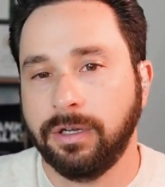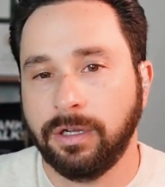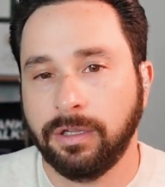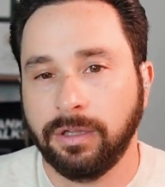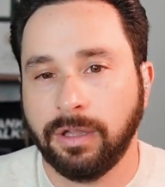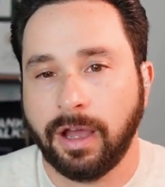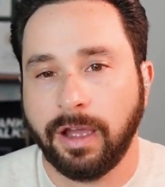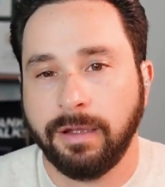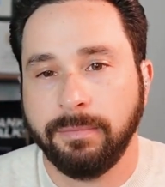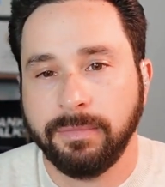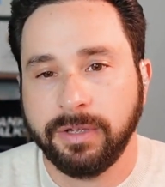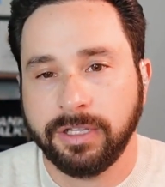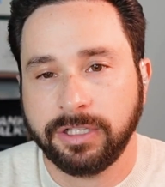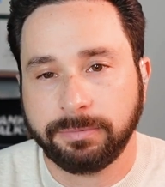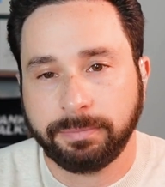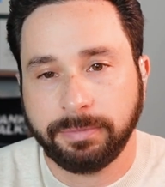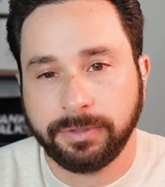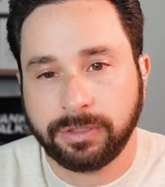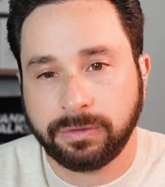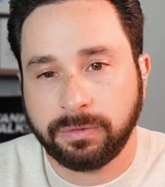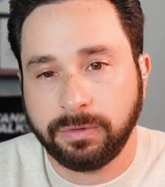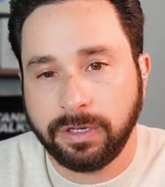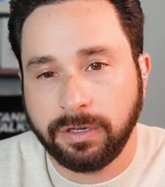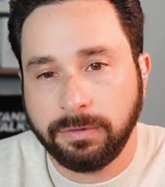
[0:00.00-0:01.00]
alignments
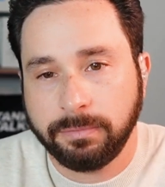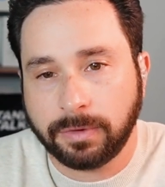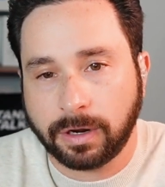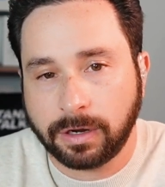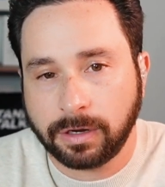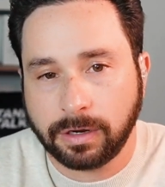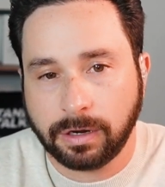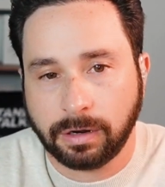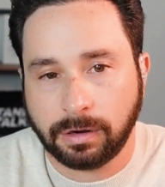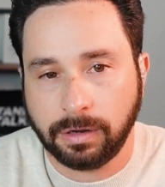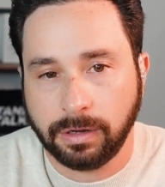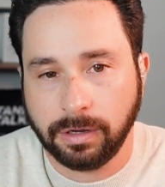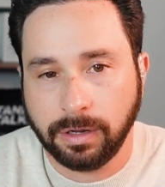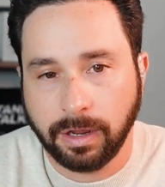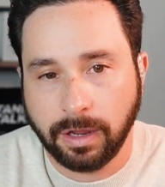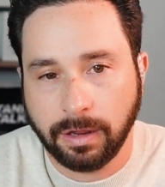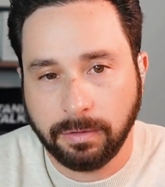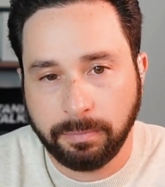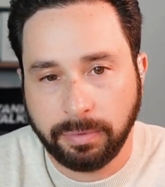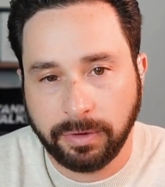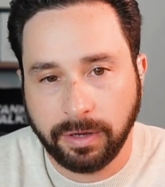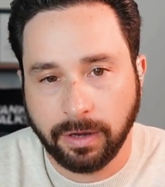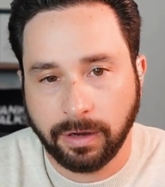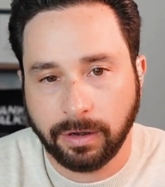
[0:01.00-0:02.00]
between Mark Carney
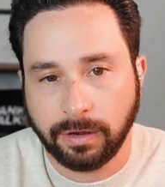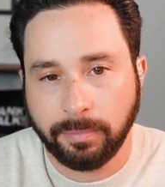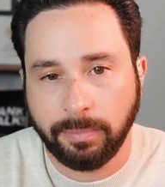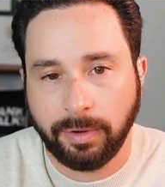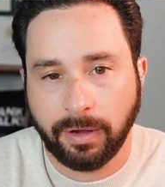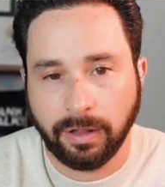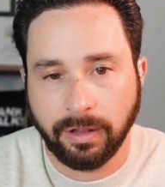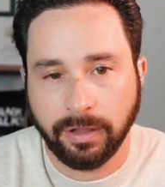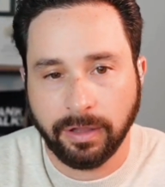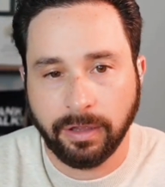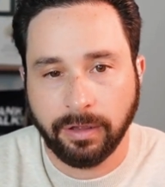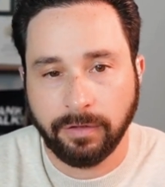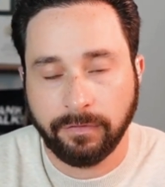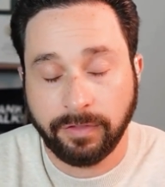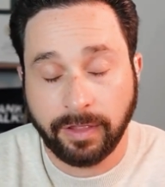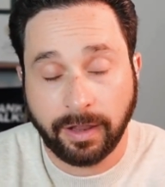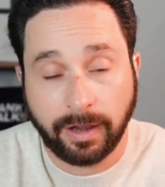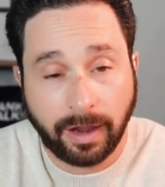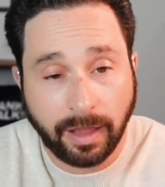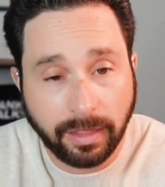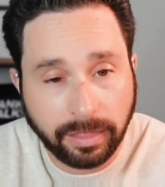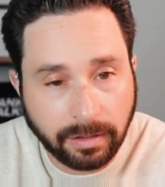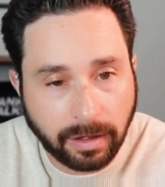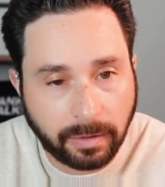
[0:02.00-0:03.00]
and Pierre Poilievre that
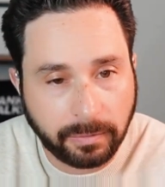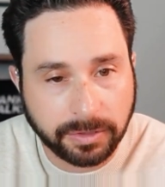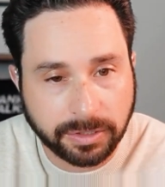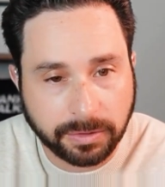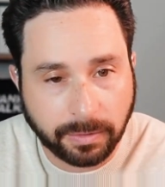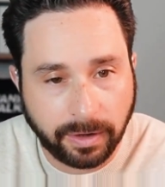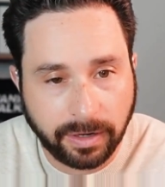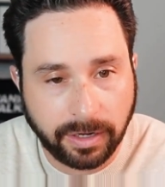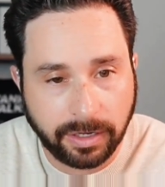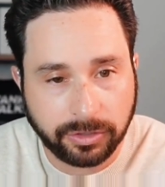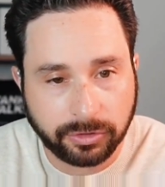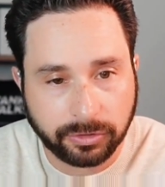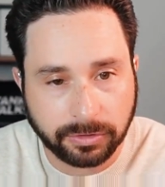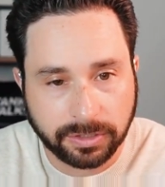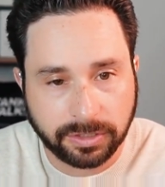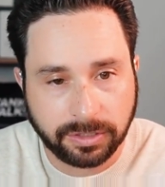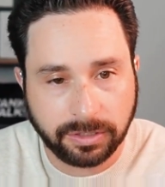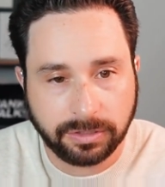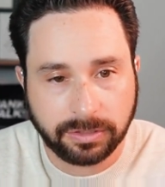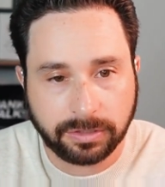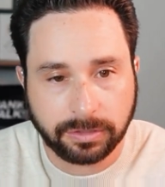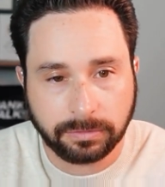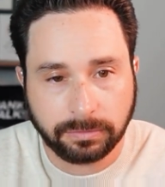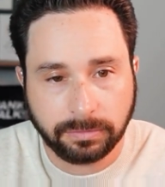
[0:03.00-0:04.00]
I thought was quite
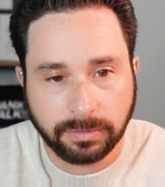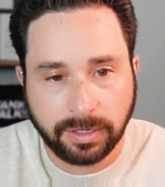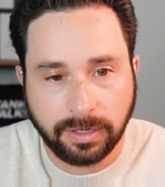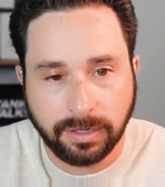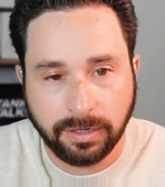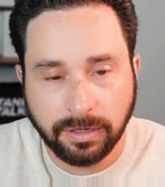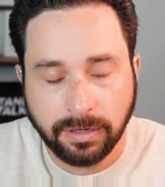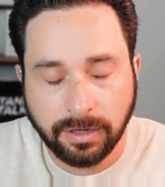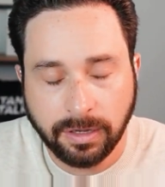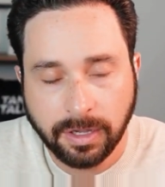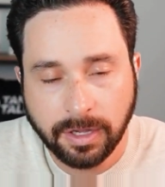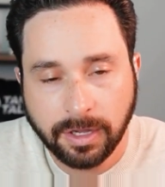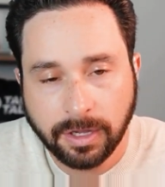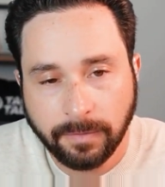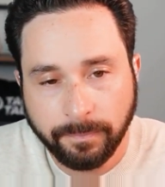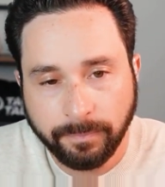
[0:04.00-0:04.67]
interesting to read.